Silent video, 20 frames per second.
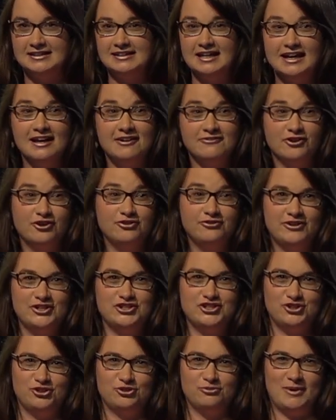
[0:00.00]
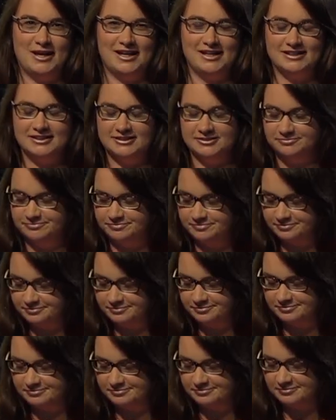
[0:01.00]
And I have confession to make.
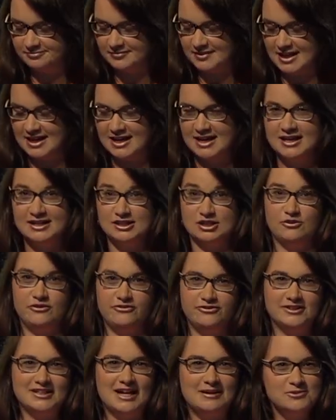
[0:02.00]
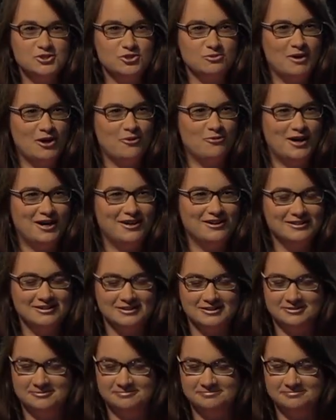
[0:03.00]
So if it comes to my work,